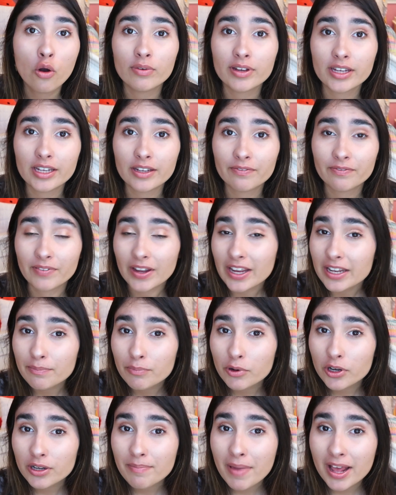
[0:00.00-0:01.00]
We
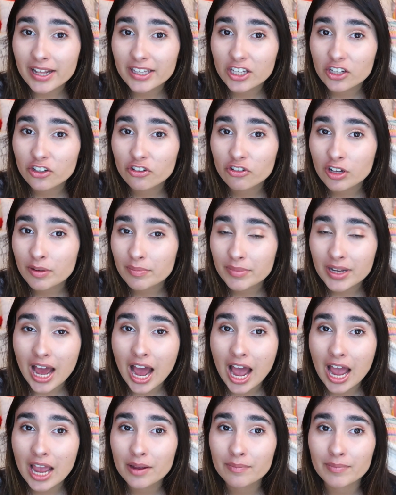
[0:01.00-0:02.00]
Facebook message
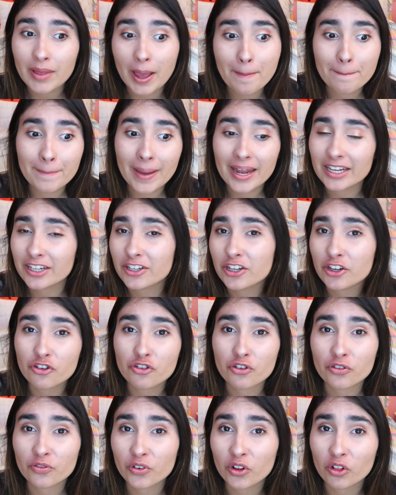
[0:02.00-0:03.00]
sometimes. I met a
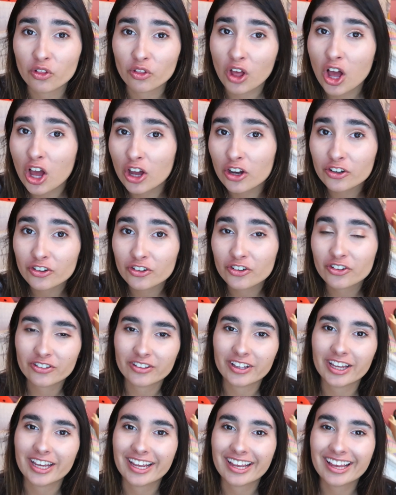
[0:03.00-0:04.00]
teacher for
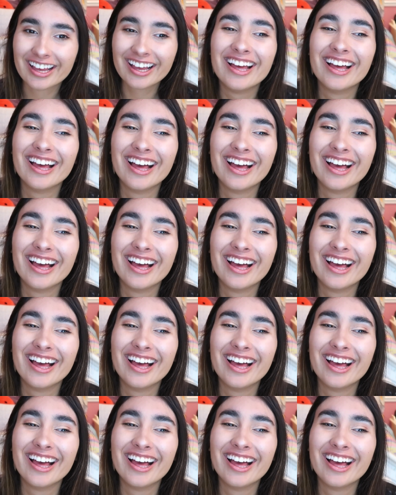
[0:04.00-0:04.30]
lunch. Like,